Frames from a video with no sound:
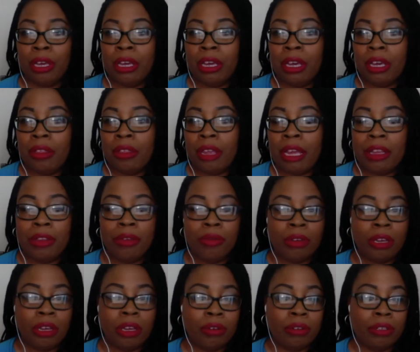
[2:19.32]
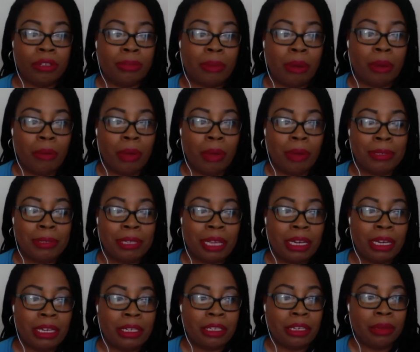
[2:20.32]
that you can go to my
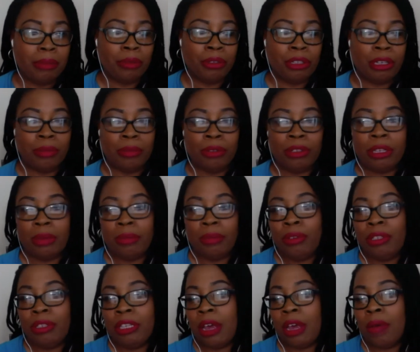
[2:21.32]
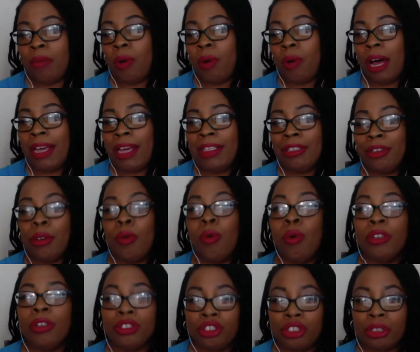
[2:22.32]
website at
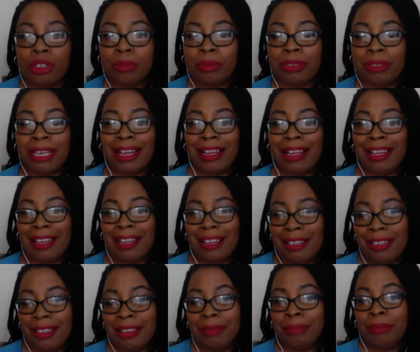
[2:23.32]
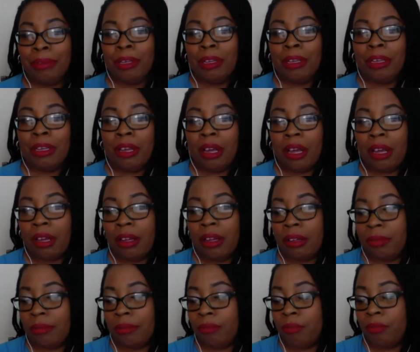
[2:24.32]
www.wisecourtship.com
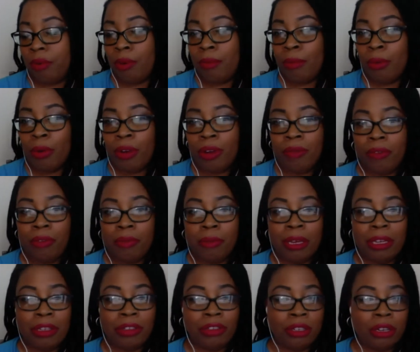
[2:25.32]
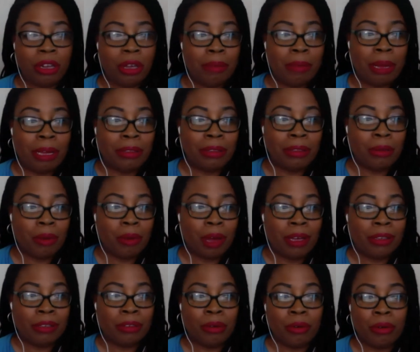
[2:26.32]
um, for more information about the
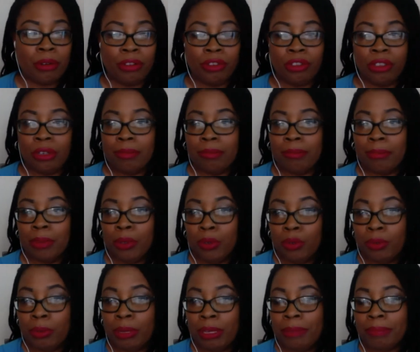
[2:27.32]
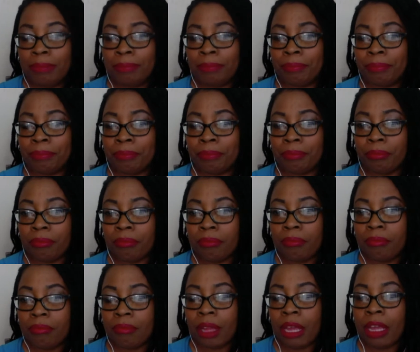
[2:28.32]
Wise Courtship movement.
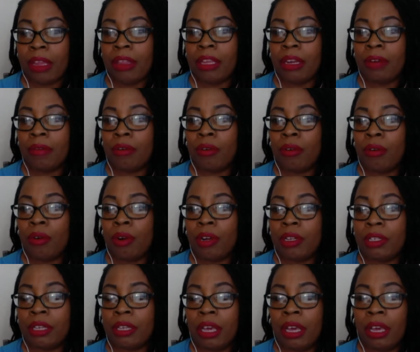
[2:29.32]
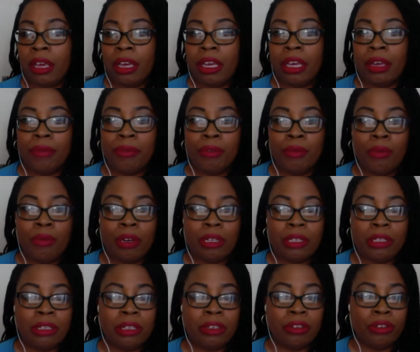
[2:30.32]
And then, of course, if you
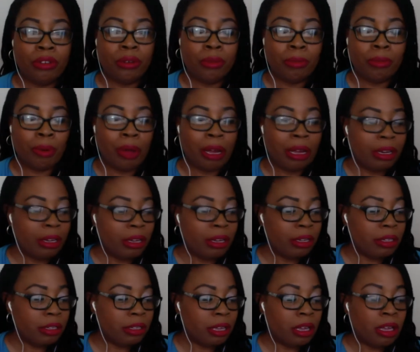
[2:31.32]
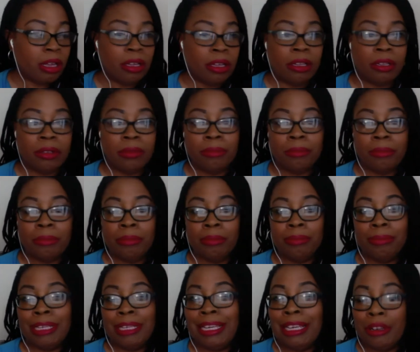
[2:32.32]
want digital products, um,
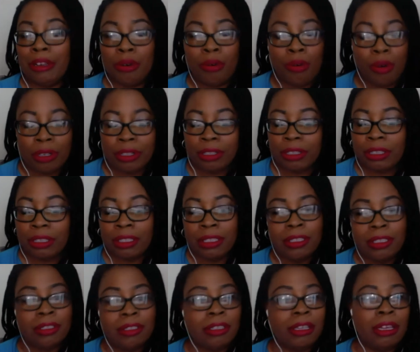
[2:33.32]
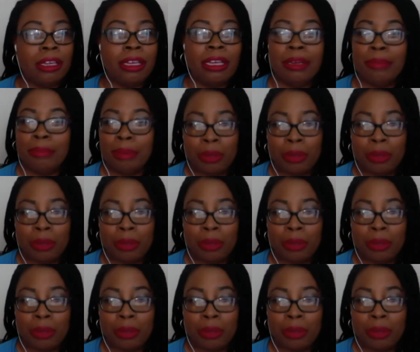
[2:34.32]
e courses, e